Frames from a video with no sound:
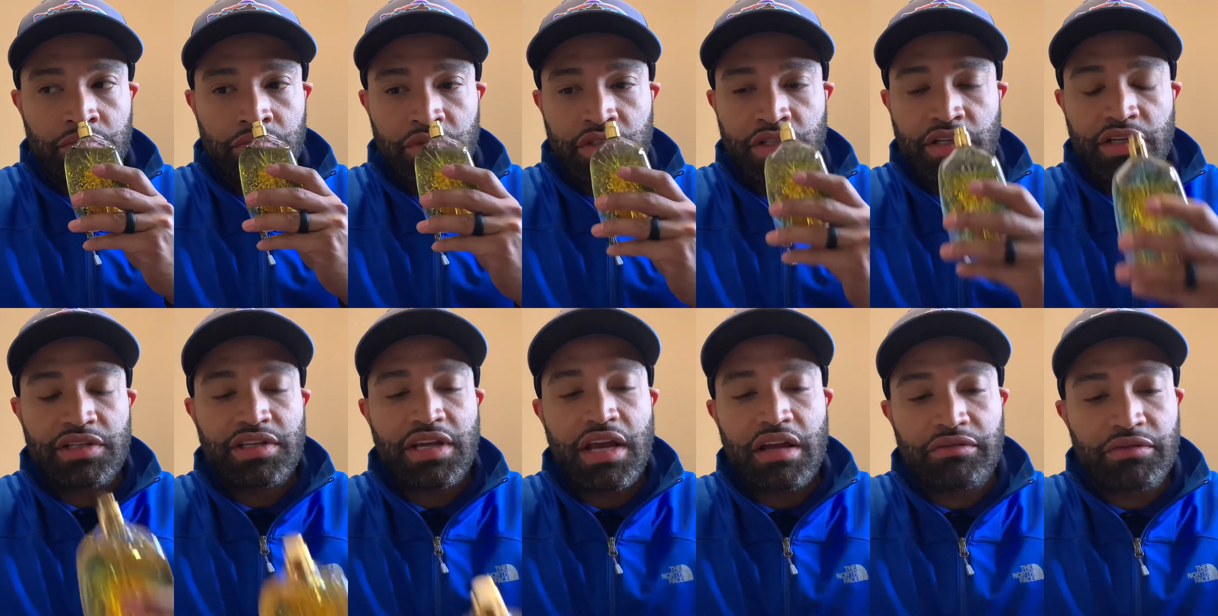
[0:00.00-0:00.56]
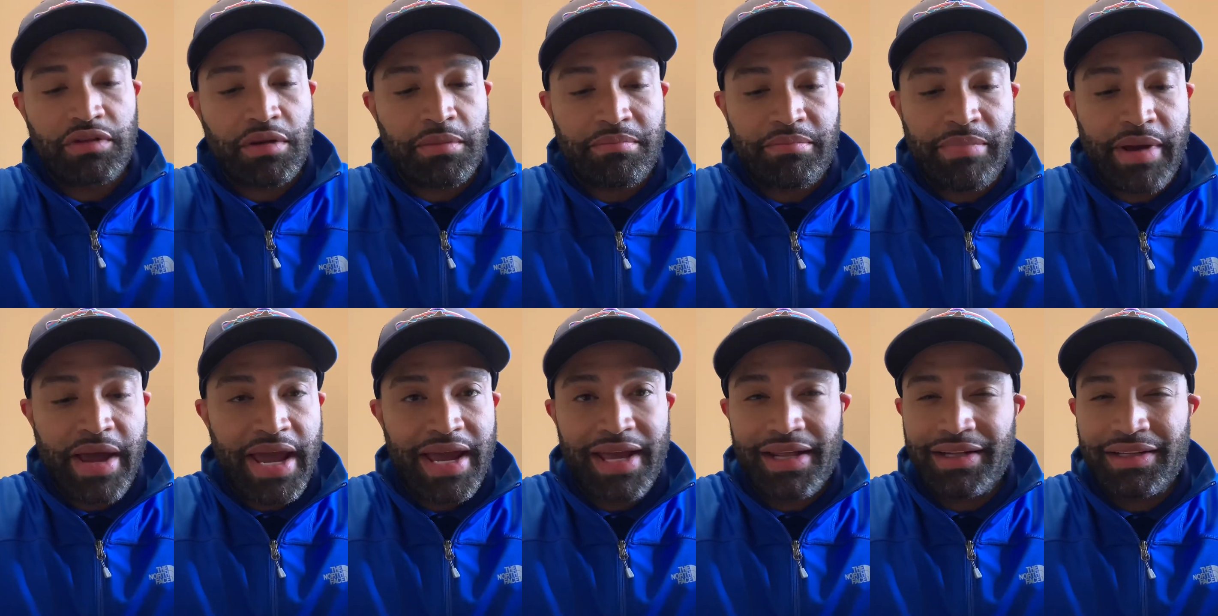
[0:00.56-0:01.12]
just off the
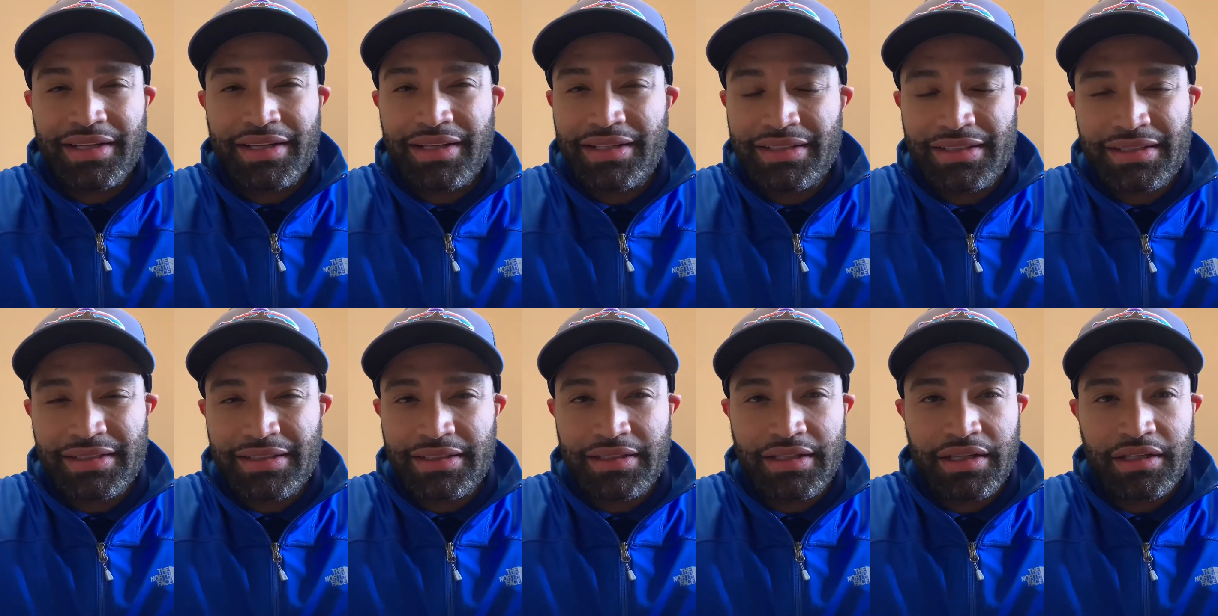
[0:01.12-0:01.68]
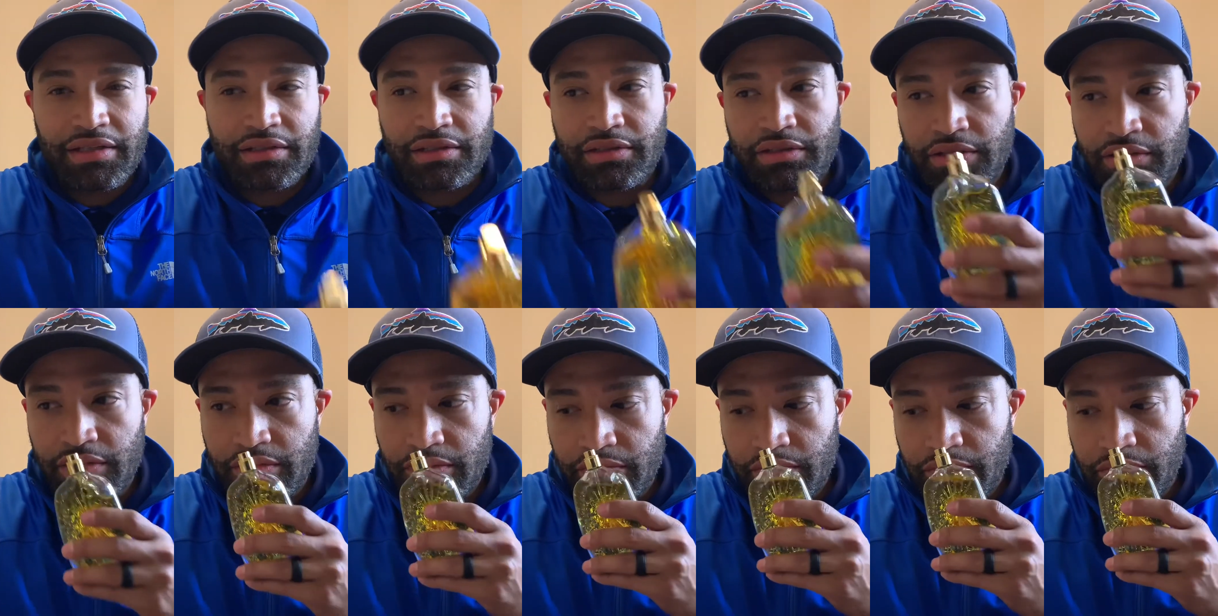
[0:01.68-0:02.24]
bat, that
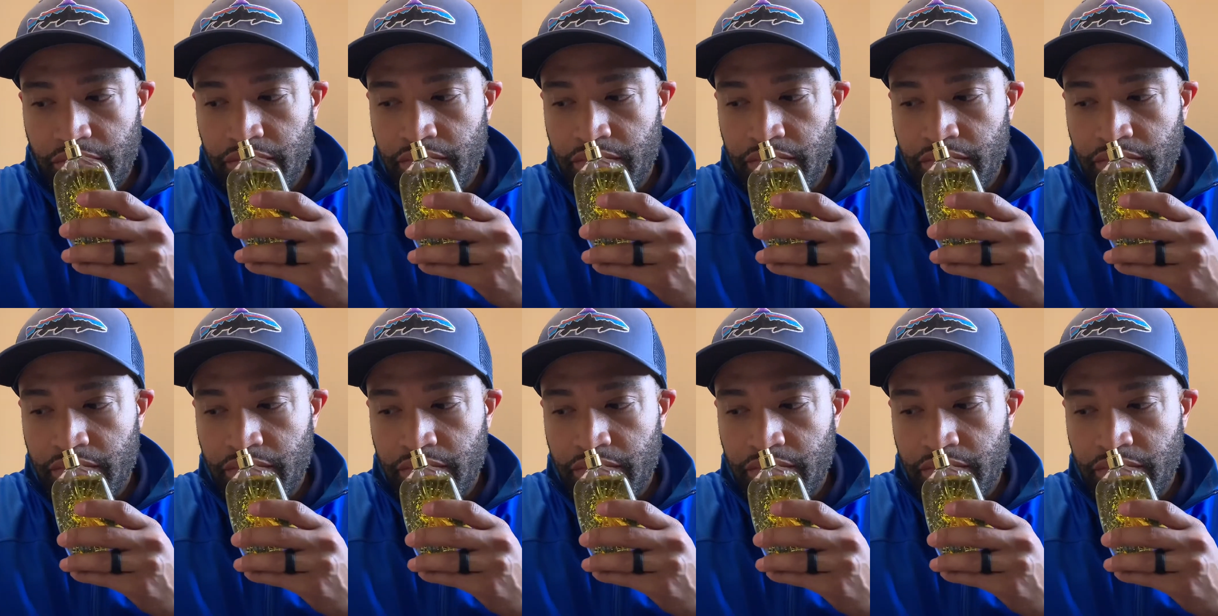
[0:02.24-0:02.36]
doesn't